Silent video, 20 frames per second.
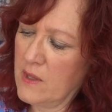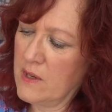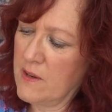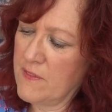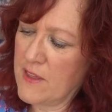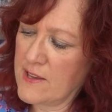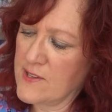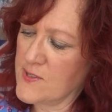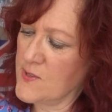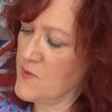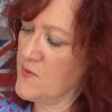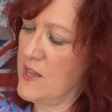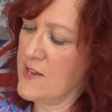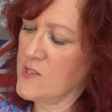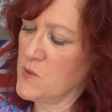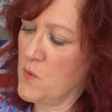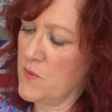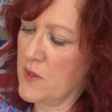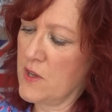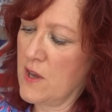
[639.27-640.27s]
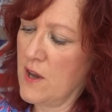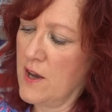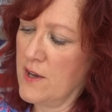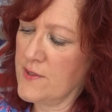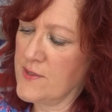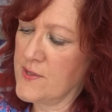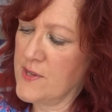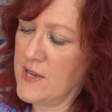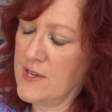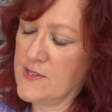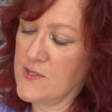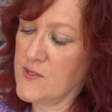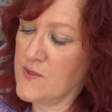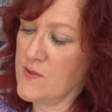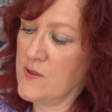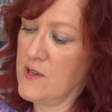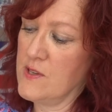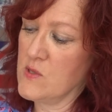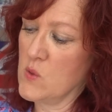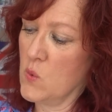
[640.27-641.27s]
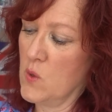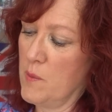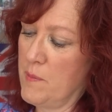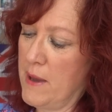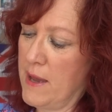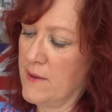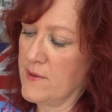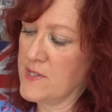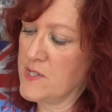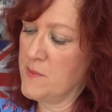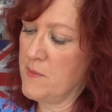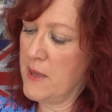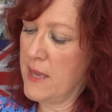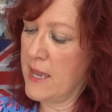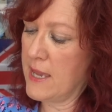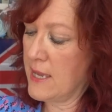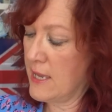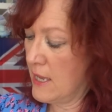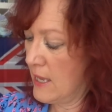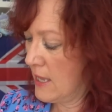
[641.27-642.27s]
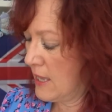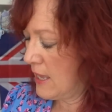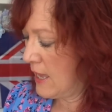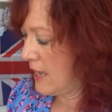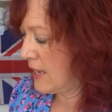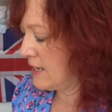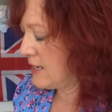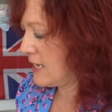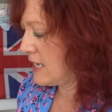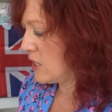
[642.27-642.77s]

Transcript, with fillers: know, that's what the cards is all about to me. And